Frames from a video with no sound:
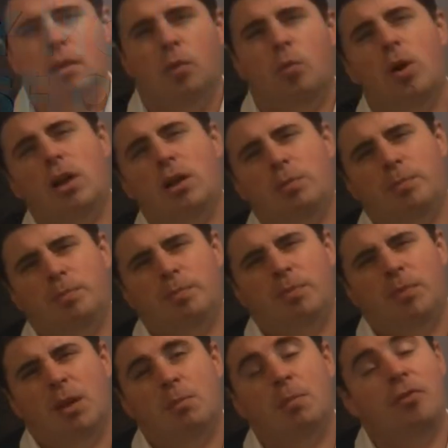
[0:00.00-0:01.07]
Well,
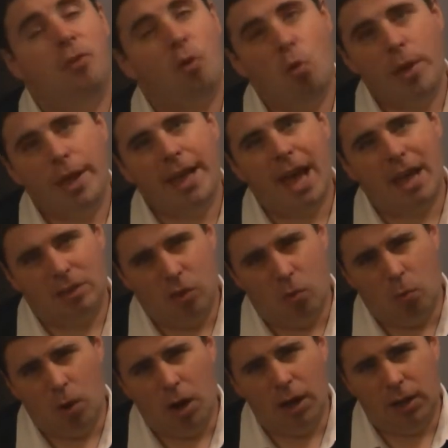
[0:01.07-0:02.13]
before we get to
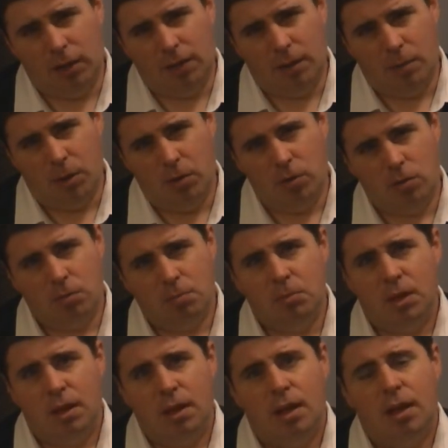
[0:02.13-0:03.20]
wild demos,
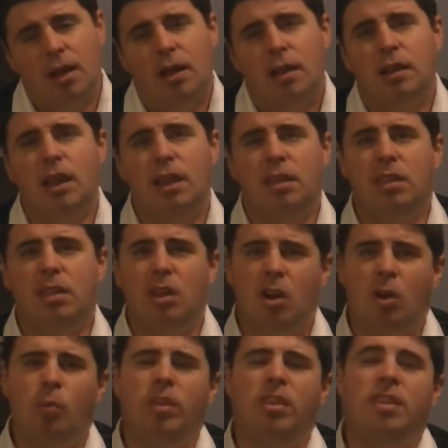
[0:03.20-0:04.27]
let's
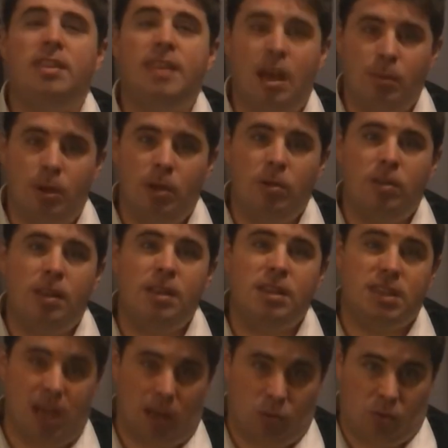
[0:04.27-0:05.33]
start with demos in
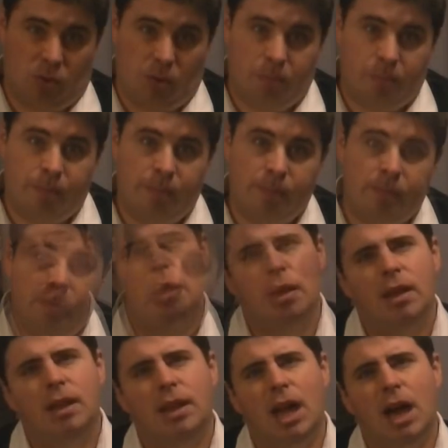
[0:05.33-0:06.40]
general.
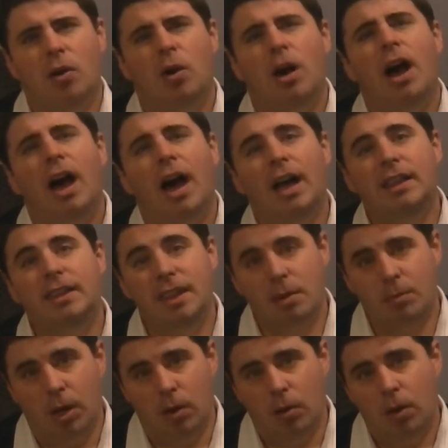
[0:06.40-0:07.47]
Now, a
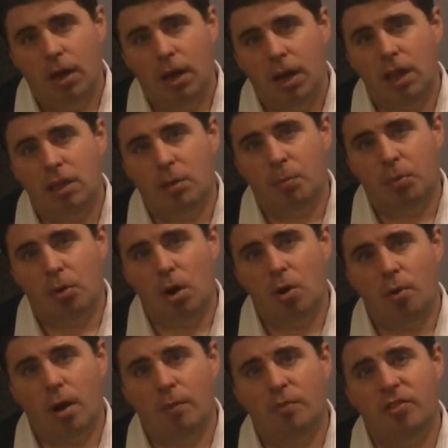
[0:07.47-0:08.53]
demo is a
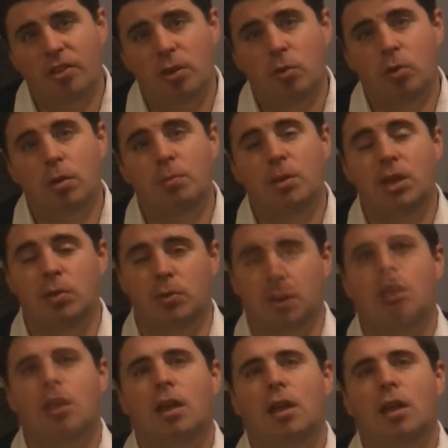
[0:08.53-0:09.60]
program for your computer.
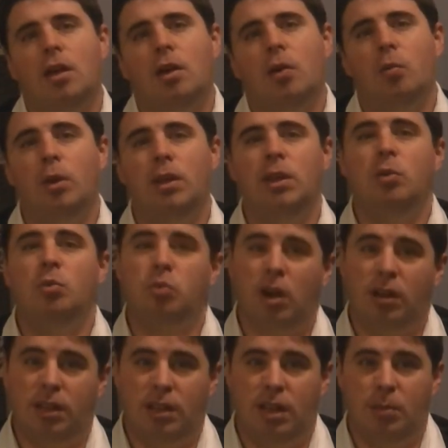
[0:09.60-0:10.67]
When you
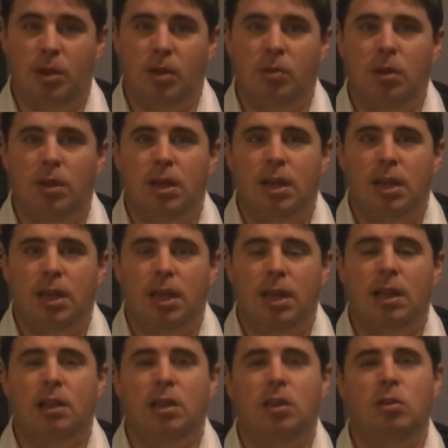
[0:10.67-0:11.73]
run a demo,
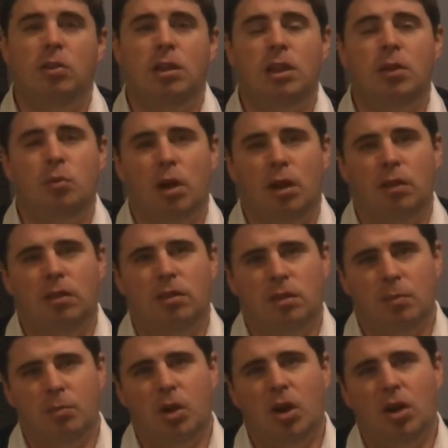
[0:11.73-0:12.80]
it'll usually run
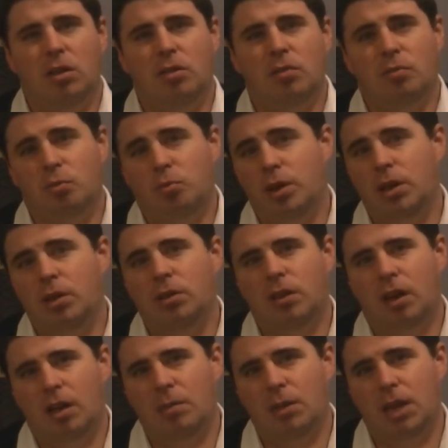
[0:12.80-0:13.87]
some kind of
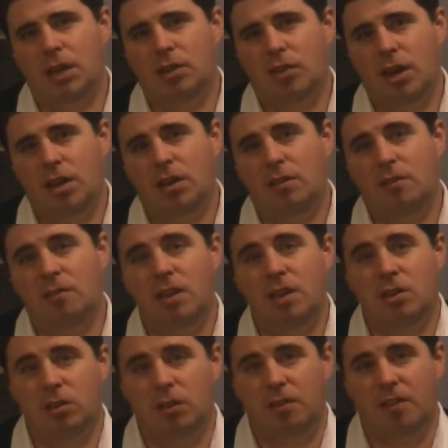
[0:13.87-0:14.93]
real-time generated
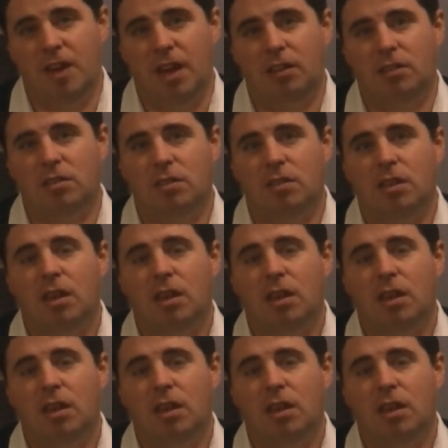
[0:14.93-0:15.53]
visual effects